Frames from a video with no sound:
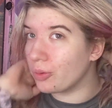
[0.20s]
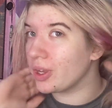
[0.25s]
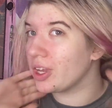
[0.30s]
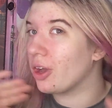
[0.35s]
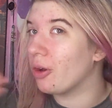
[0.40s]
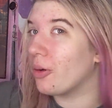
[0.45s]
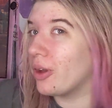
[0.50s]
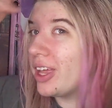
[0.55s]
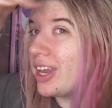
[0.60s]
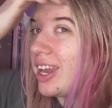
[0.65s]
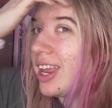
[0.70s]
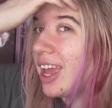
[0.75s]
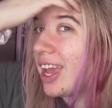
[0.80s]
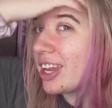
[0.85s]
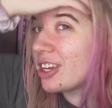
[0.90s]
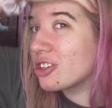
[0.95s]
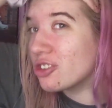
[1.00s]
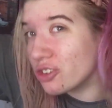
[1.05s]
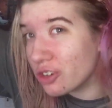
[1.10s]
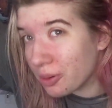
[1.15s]
going
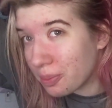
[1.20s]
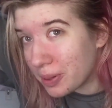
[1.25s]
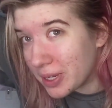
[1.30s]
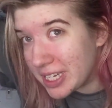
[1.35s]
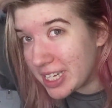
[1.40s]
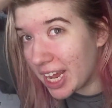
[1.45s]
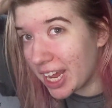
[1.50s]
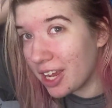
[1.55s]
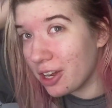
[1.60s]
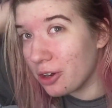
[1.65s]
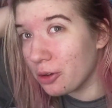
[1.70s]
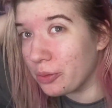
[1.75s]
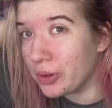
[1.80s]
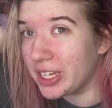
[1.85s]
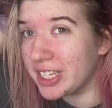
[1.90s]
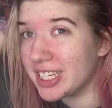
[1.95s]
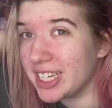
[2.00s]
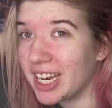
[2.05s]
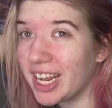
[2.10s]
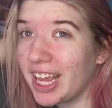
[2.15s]
extra potato-y
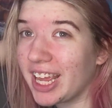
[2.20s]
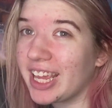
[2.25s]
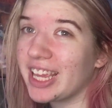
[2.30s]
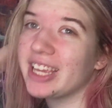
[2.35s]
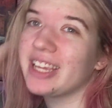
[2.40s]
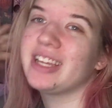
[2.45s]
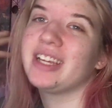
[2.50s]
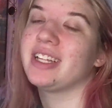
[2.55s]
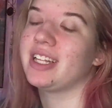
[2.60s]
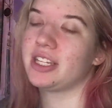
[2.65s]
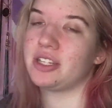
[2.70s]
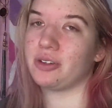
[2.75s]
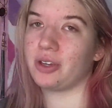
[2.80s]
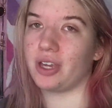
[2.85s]
today. That's